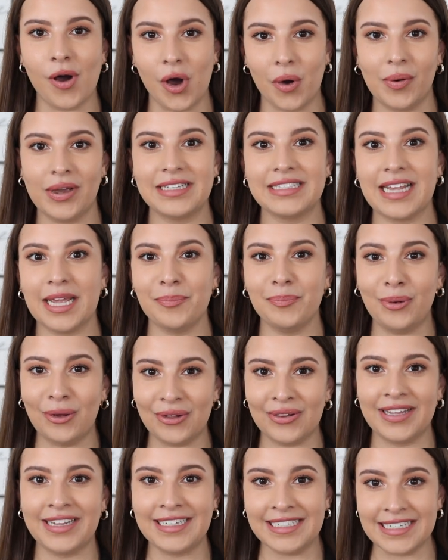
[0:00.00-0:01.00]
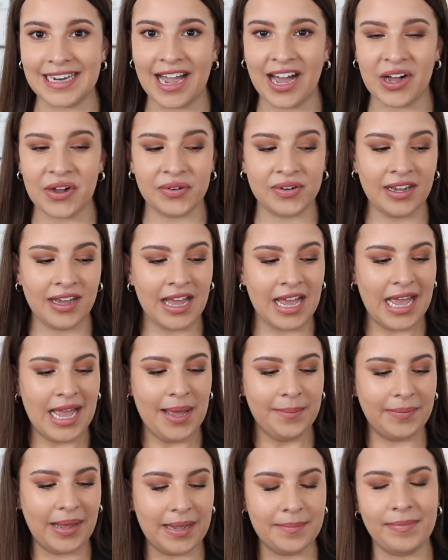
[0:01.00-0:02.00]
always like pulling down
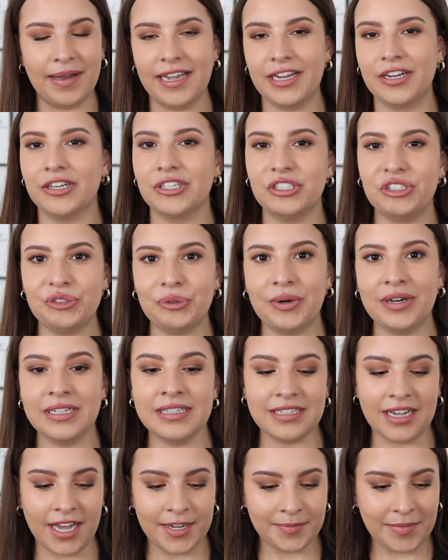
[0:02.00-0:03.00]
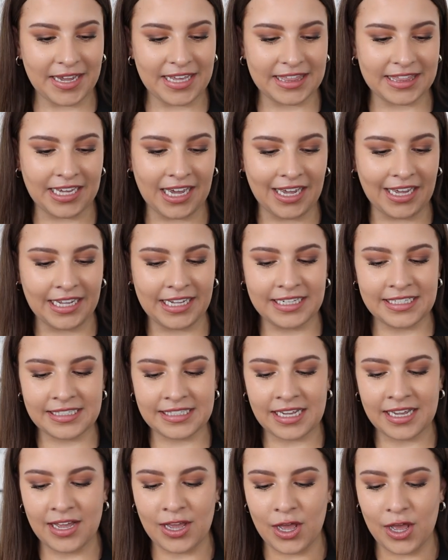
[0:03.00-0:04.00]
my biker shorts on my
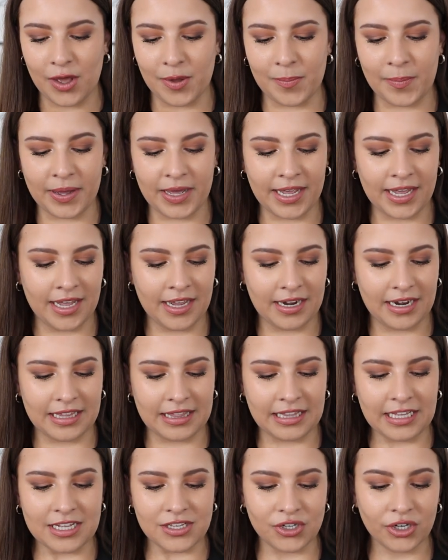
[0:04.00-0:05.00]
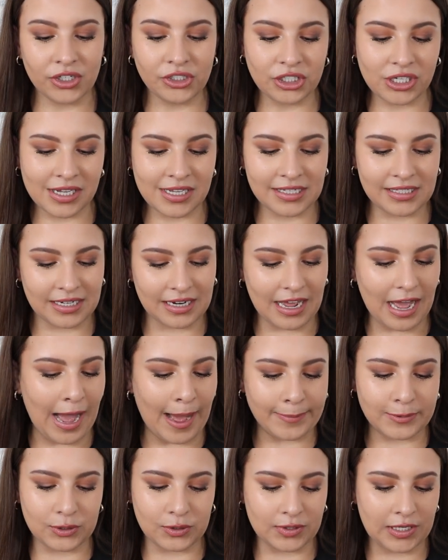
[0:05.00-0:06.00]
thighs, but these are just
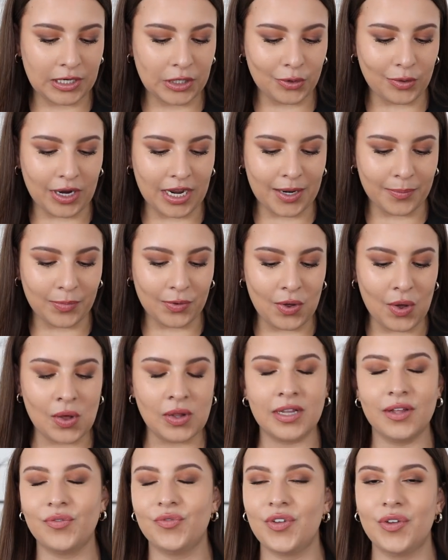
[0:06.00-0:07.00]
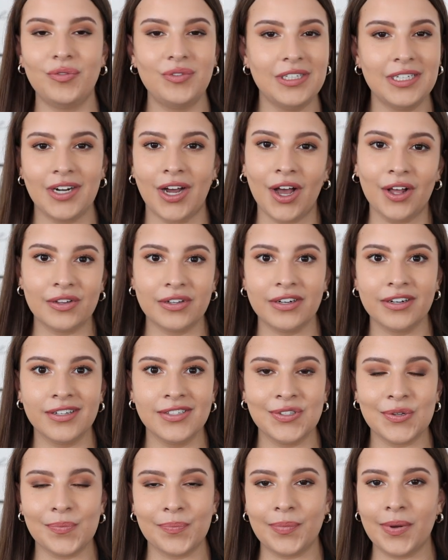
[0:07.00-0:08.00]
absolutely incredible.
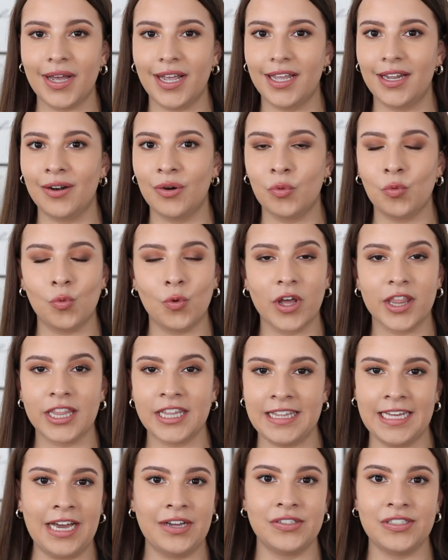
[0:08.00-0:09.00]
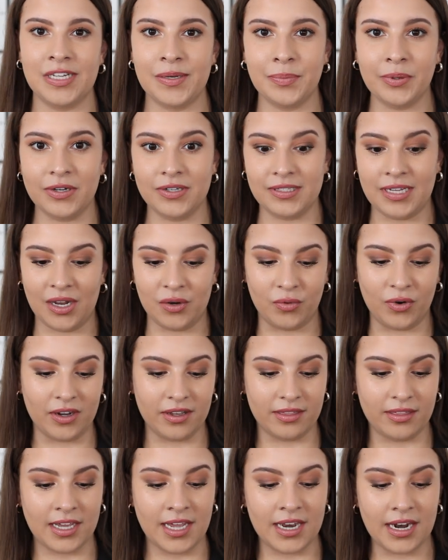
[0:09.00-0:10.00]
$50, but 1000%
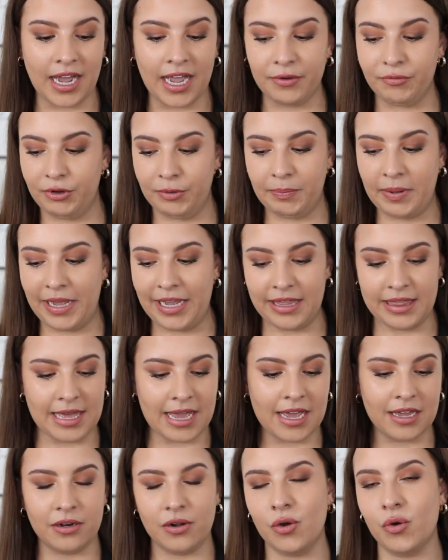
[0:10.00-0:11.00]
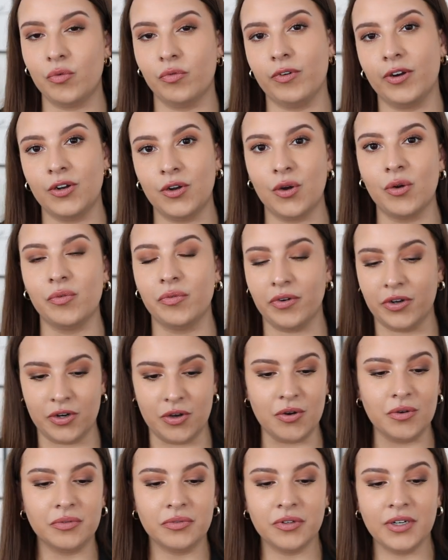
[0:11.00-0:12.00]
worth it. I would pay that over and over
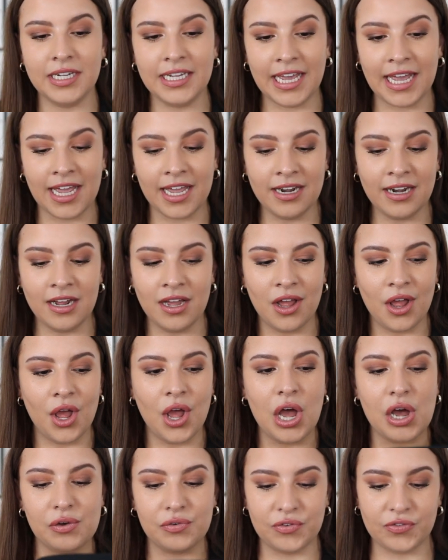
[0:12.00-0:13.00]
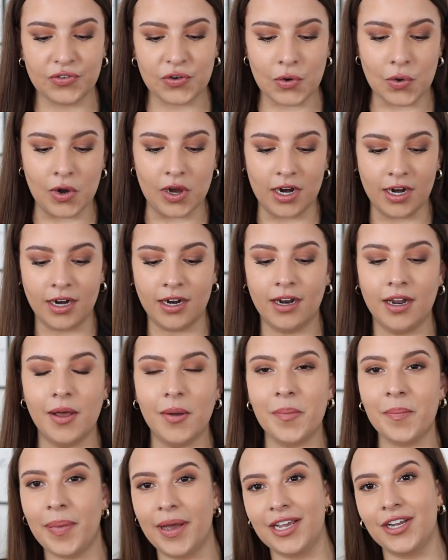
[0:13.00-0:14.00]
and over again for
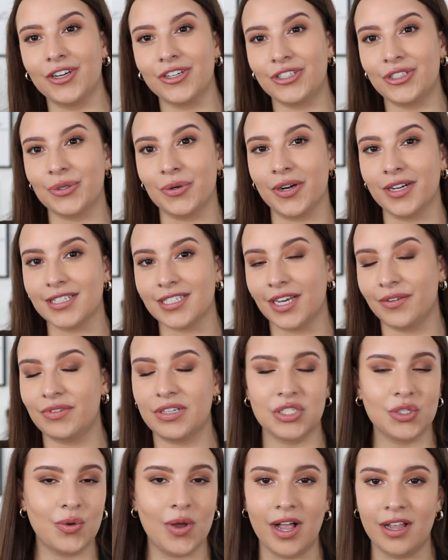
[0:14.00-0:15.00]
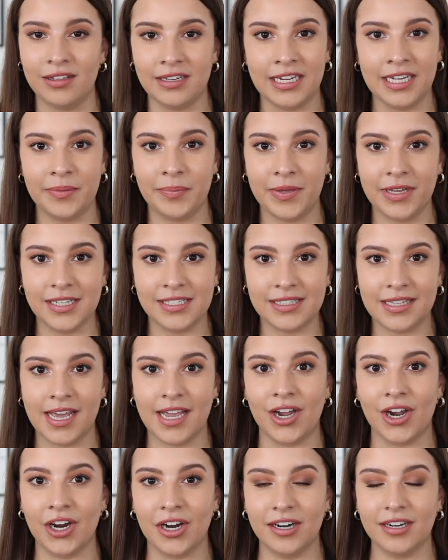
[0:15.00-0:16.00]
biker shorts of this quality because
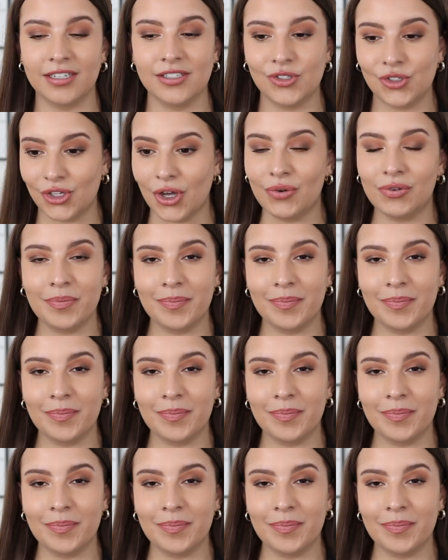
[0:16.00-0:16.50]
they are so